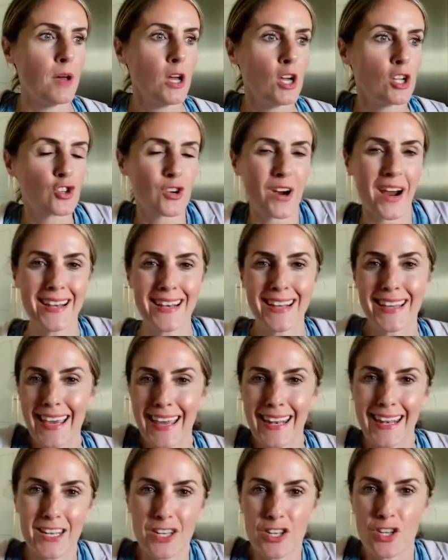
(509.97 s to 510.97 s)
trying to
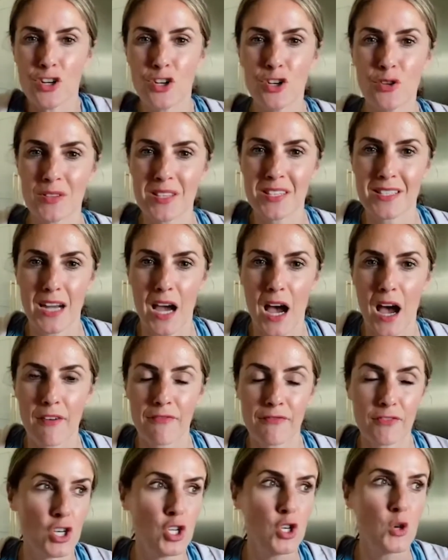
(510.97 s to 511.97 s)
get into new
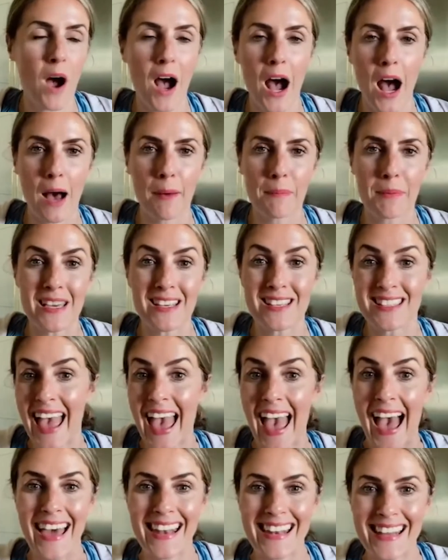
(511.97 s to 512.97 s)
stuff, new hobbies,
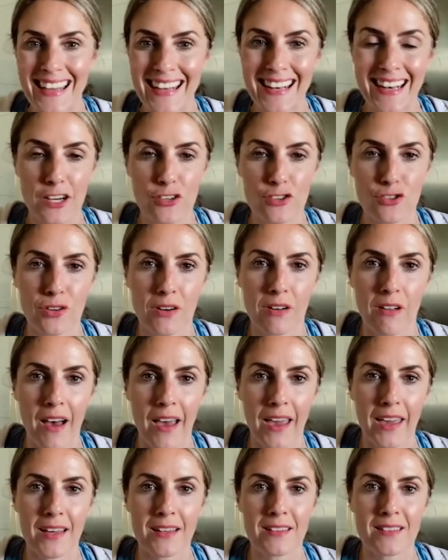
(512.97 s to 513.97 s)
adding in extra
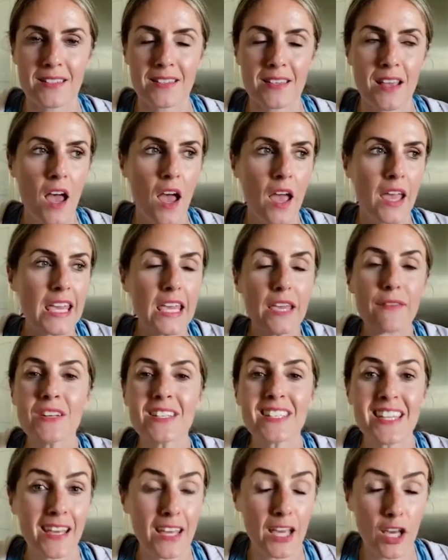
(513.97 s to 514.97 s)
clients, even
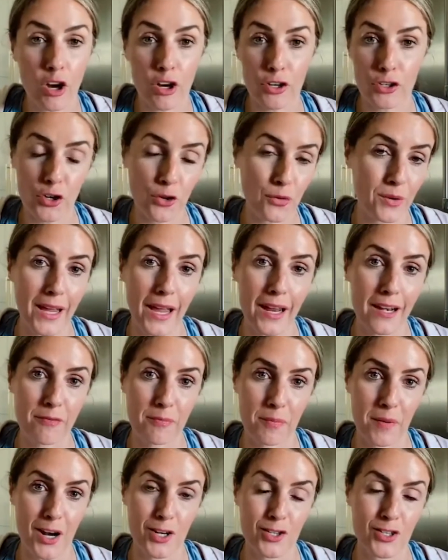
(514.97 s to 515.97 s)
taking on creative
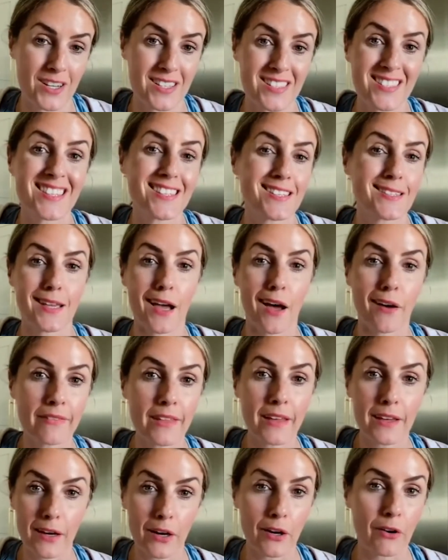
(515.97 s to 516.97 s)
projects that sound
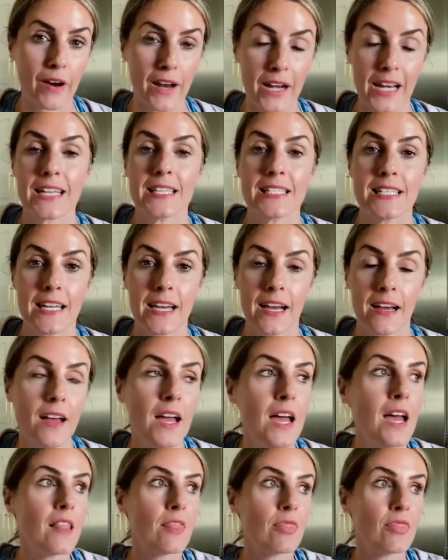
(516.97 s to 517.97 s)
like a great idea.
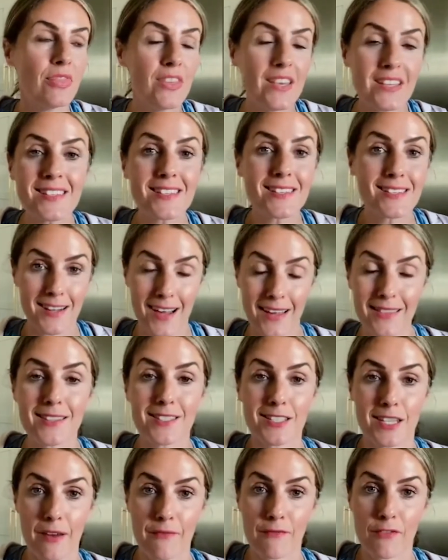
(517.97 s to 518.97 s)
This is not the
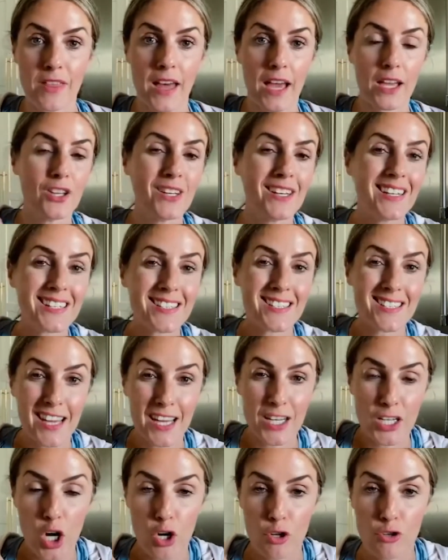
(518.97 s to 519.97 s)
time for that. You need to
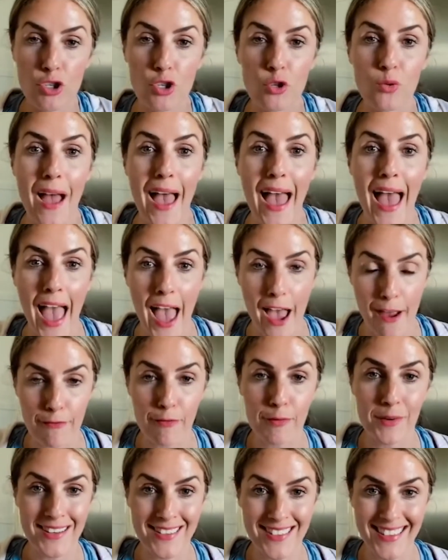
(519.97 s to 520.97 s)
say no to
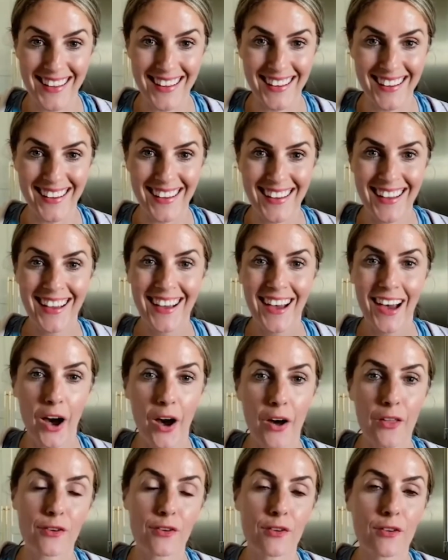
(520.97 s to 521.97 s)
everything
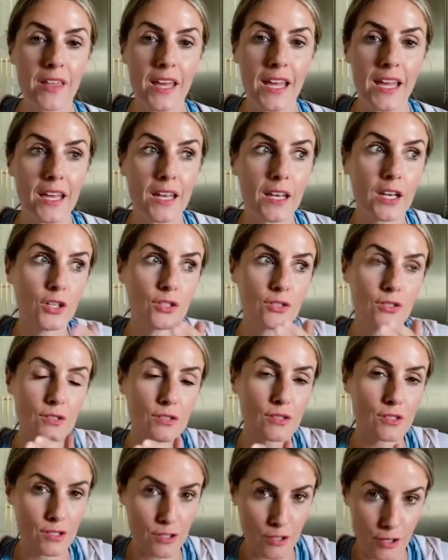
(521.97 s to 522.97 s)
other than
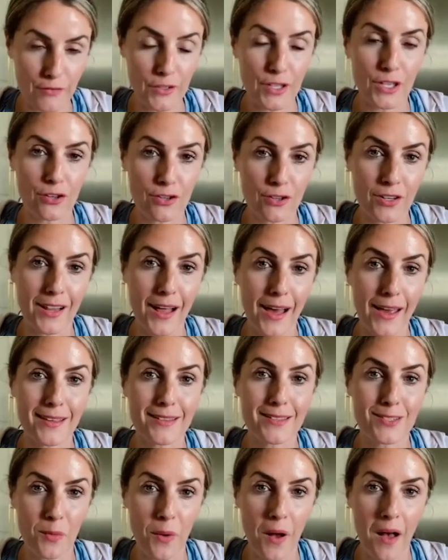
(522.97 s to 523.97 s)
serving your
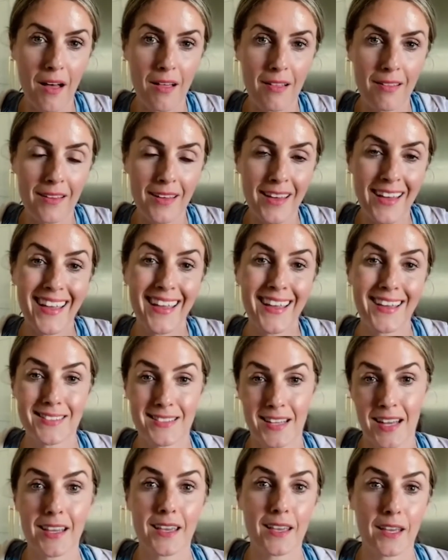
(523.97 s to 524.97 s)
clients well and
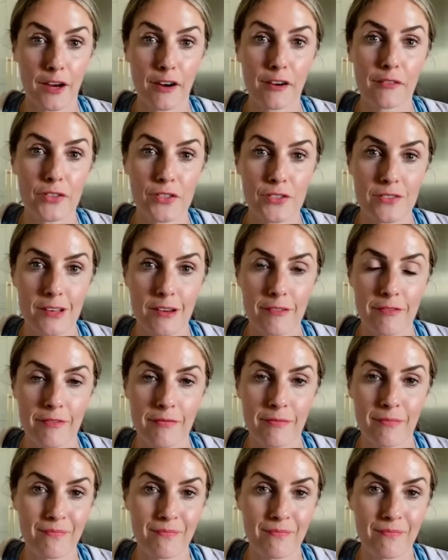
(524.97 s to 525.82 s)
taking care of yourself.